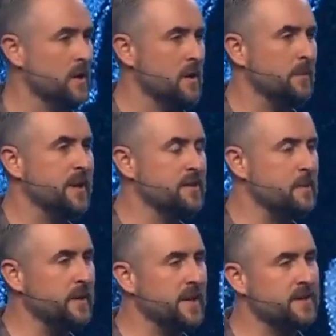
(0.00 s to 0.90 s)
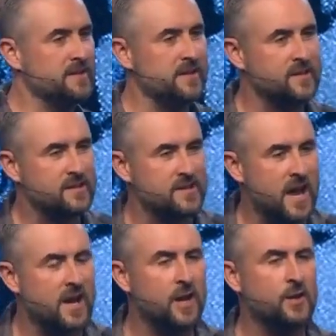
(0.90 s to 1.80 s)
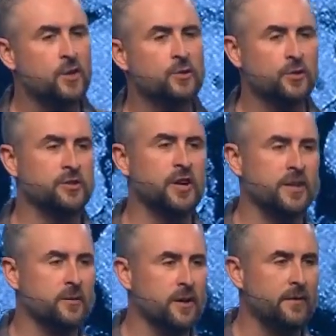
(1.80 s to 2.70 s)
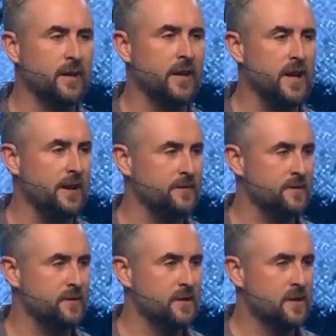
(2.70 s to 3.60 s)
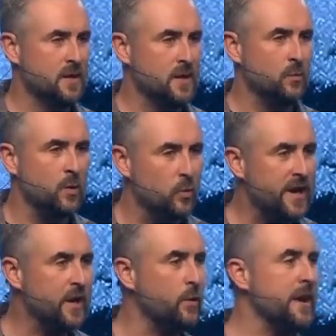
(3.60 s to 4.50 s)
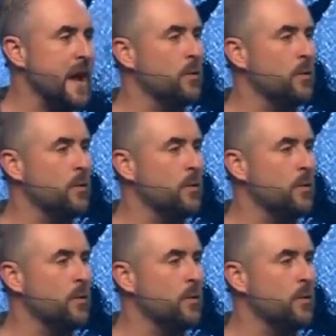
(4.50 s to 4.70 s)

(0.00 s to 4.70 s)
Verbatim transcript: because it begins to set a new trajectory of our lives. When we go down